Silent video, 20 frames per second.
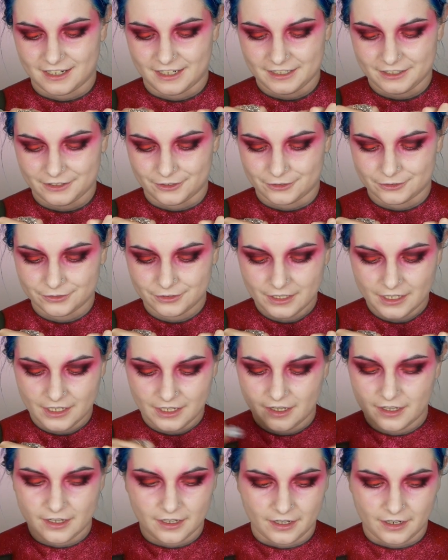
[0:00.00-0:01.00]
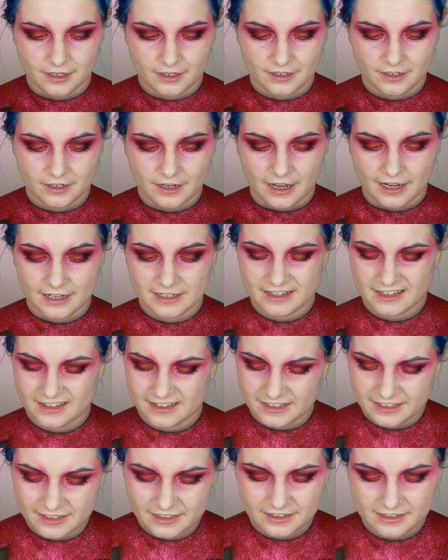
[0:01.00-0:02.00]
I know. I
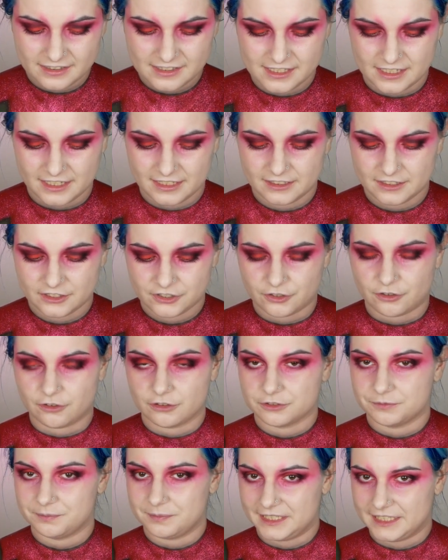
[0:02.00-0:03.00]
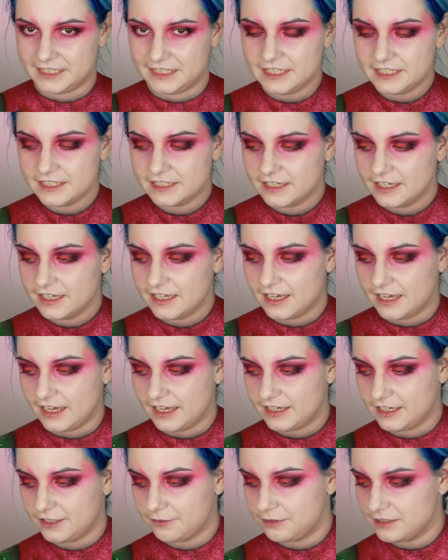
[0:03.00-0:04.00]
think the shade is called Milk,
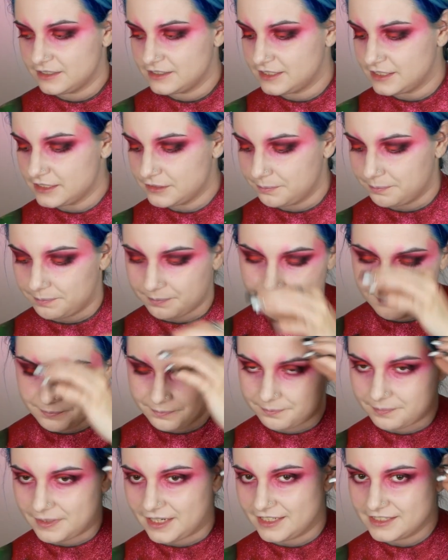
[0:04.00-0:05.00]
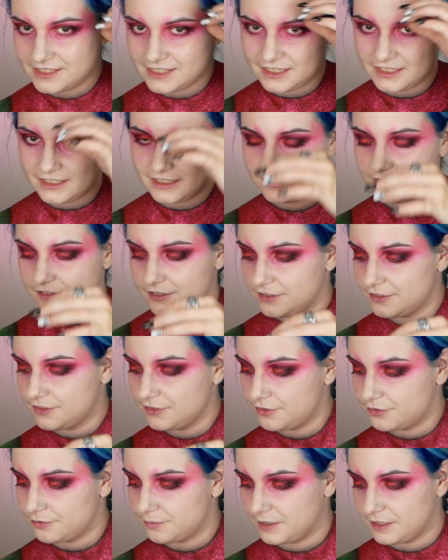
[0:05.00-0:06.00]
and I will just pass it
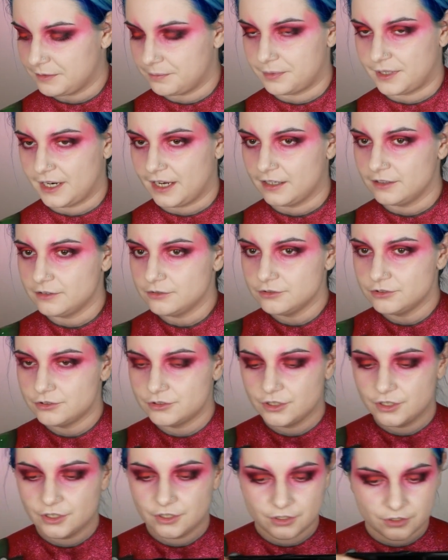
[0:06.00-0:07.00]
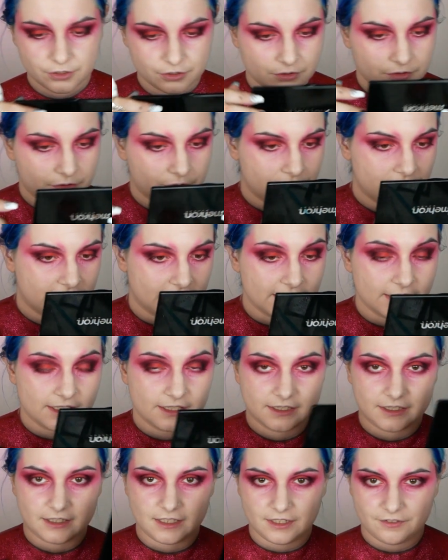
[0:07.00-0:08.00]
through my brows to just
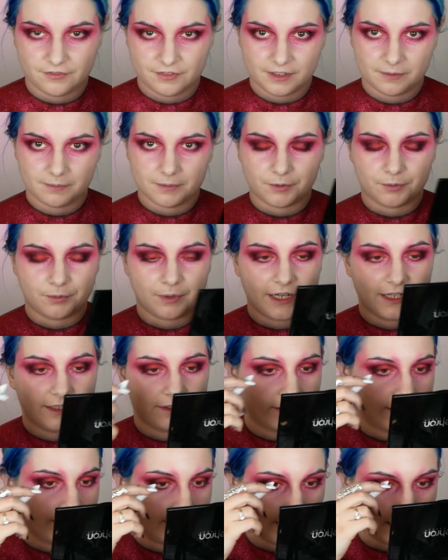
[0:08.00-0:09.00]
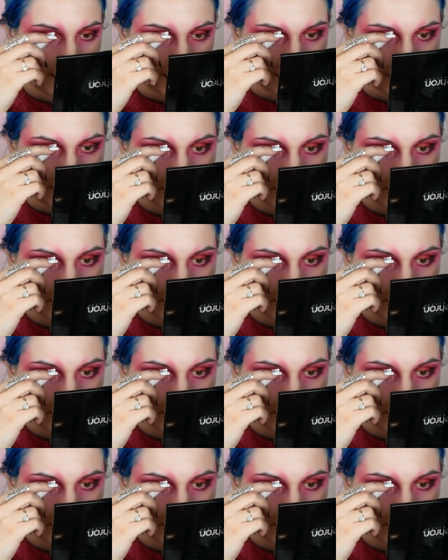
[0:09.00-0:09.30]
give them a whiter tint.